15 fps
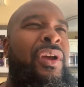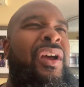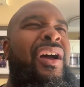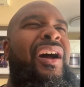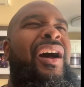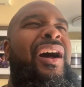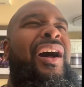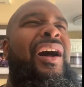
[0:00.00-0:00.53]

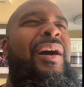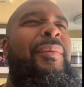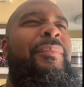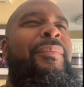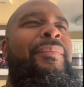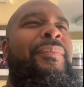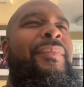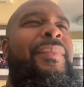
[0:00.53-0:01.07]

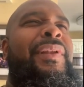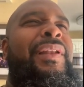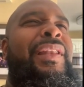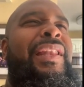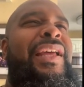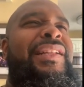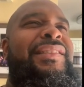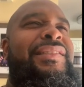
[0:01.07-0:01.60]

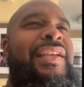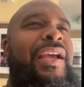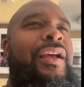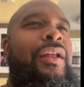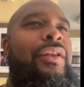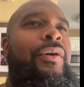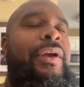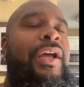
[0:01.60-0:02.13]
Let's take a
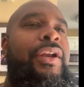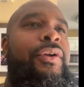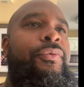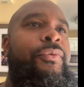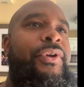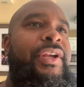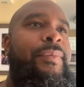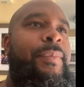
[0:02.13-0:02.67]
look at the
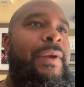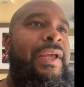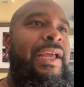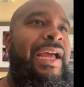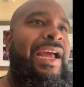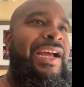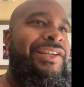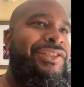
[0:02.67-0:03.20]
replay.
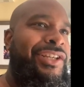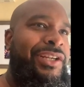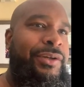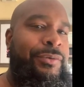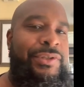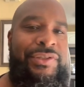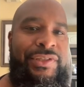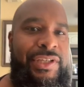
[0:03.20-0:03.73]
I actually
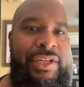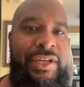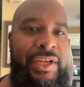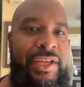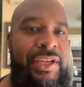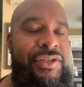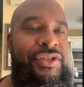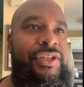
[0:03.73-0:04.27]
was in the
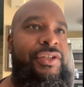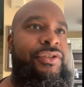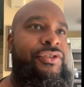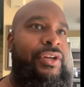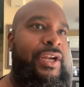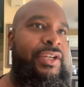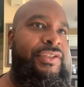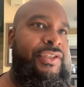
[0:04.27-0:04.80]
kitchen
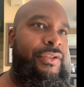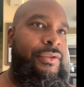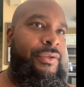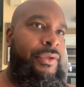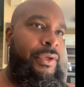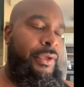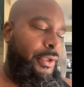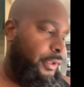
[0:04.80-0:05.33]
trying to
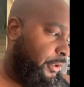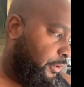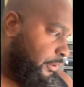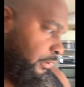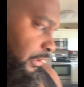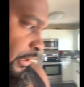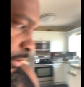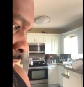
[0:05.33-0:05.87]

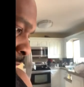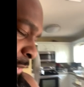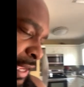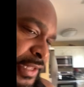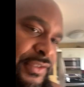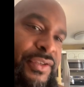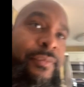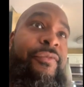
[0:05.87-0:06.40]
cook little
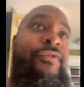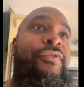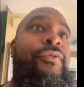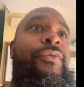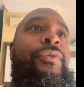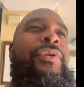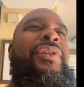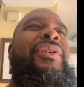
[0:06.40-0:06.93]
man some
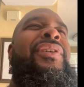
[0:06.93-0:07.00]
food.